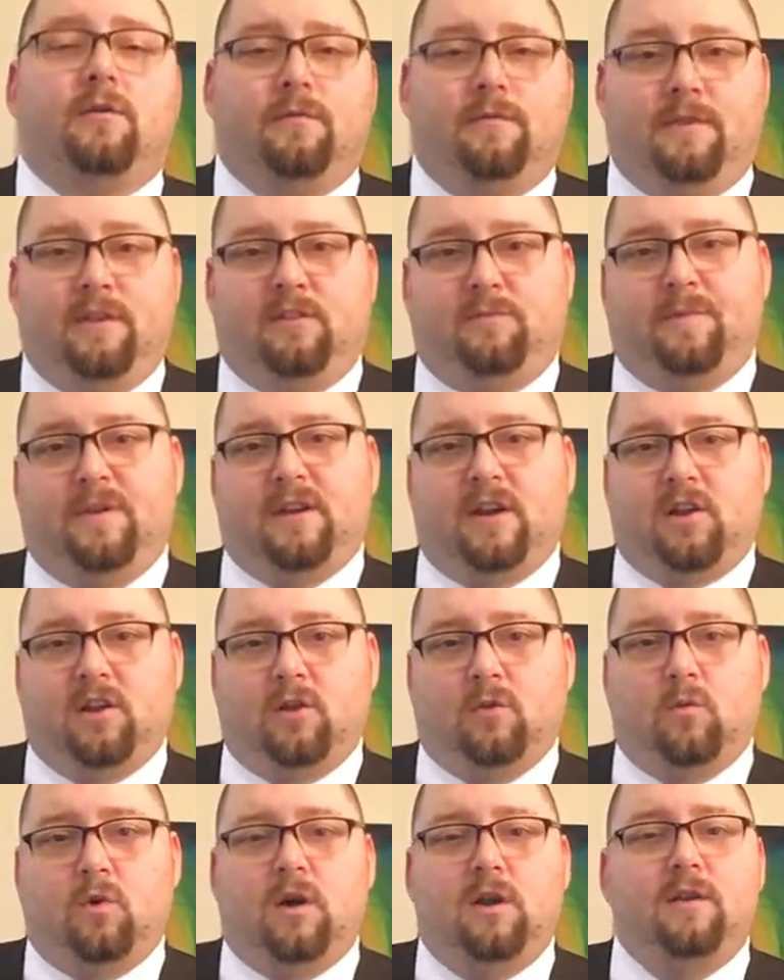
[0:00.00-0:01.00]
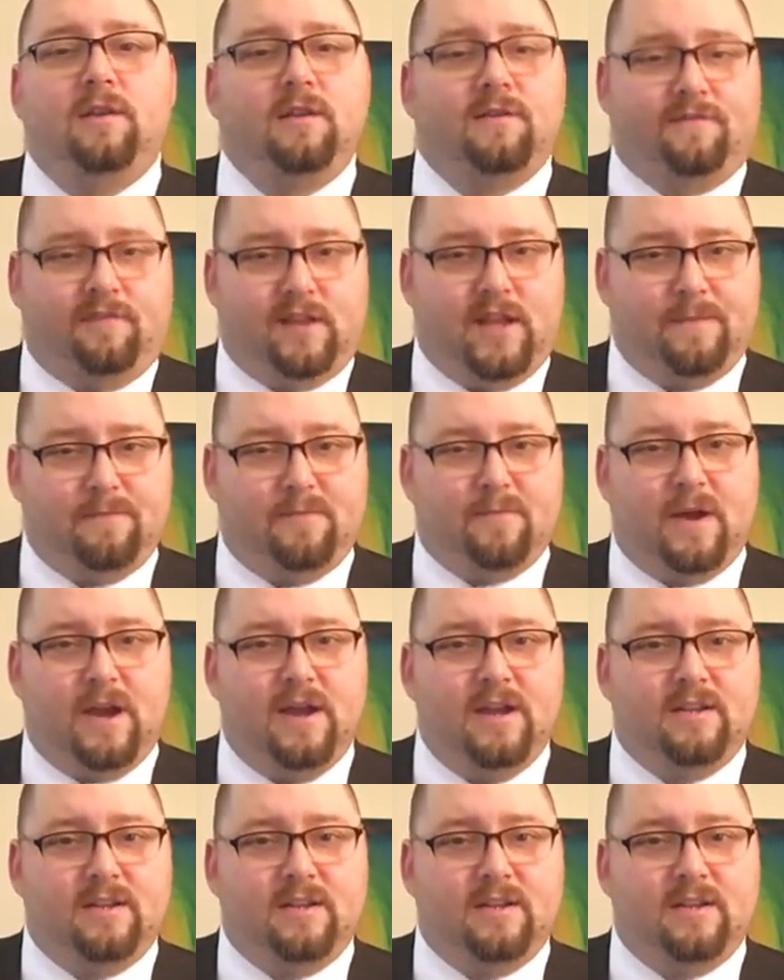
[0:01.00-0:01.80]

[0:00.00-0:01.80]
this particular one, the flam's by